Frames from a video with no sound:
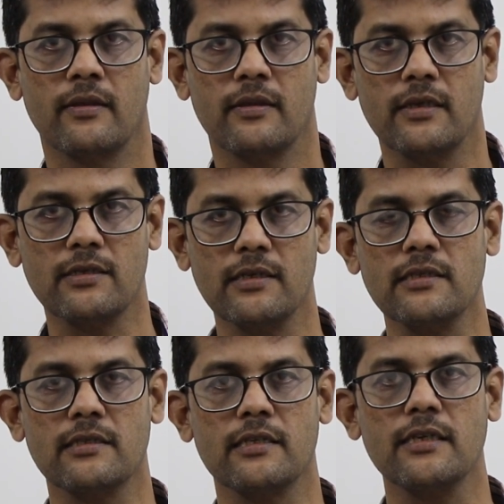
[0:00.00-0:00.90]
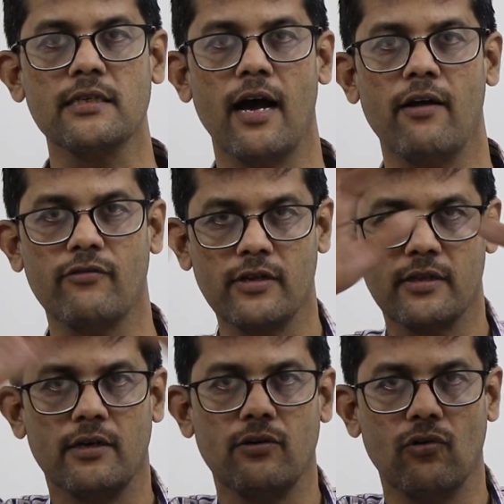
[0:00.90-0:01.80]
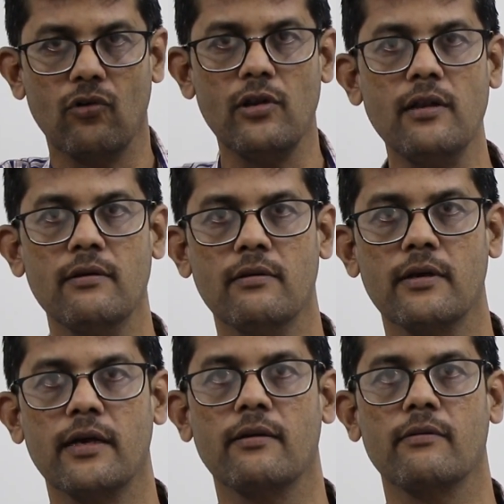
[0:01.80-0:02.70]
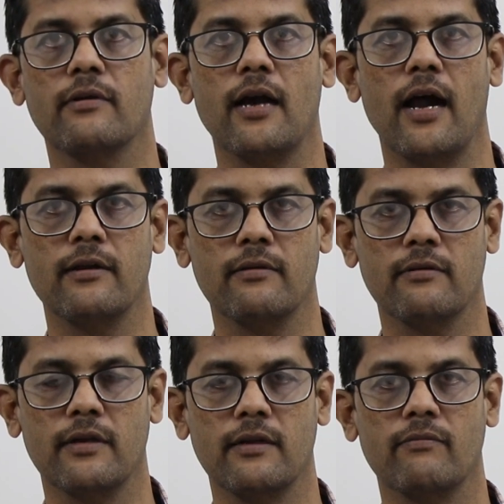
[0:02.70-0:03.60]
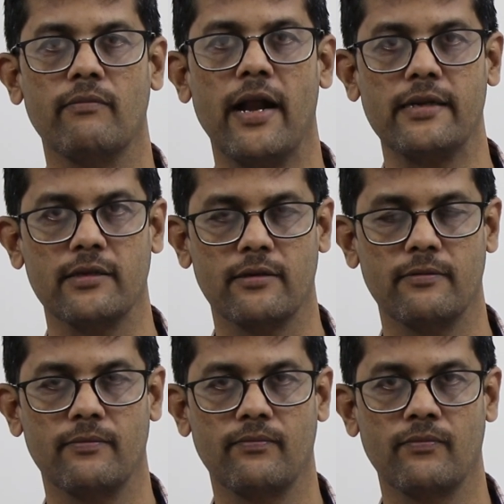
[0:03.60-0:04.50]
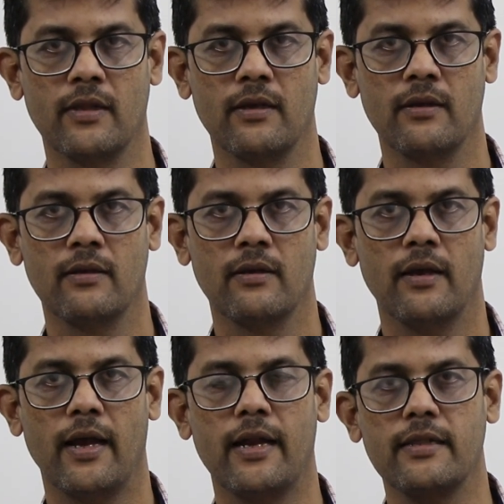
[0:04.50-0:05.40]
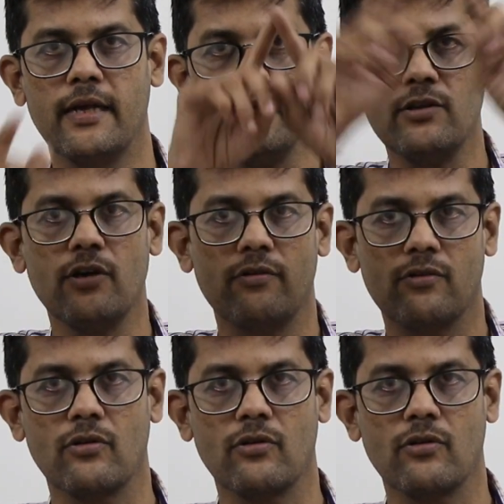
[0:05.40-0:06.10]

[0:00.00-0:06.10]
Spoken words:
This is just after the whole card matter. And then you have to